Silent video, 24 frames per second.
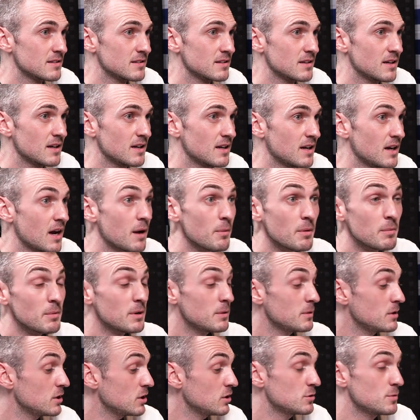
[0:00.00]
I
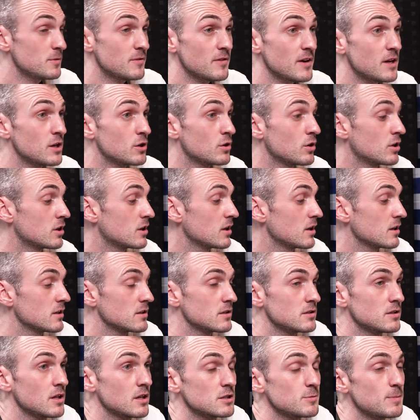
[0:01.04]
mean, to be fair, you could,
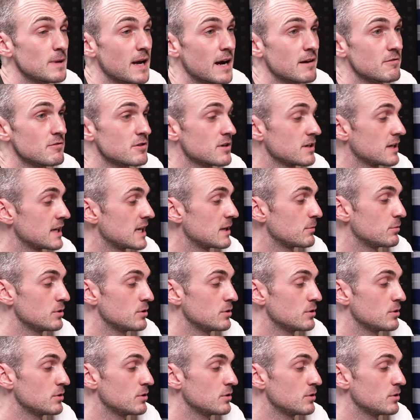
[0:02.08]
not to be arrogant here,